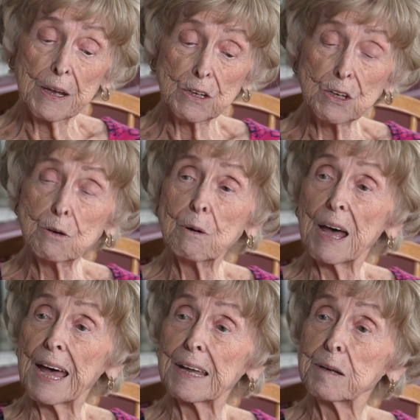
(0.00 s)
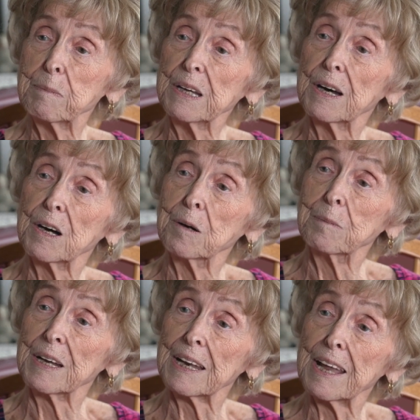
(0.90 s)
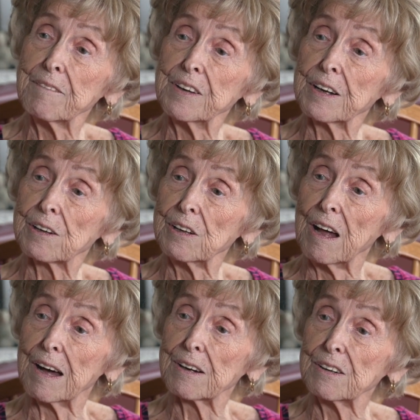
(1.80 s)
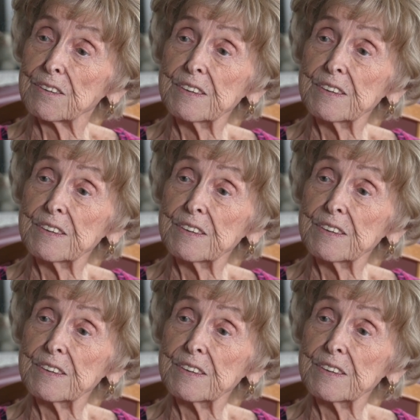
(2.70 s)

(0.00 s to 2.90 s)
you had to be home at 11 o'clock because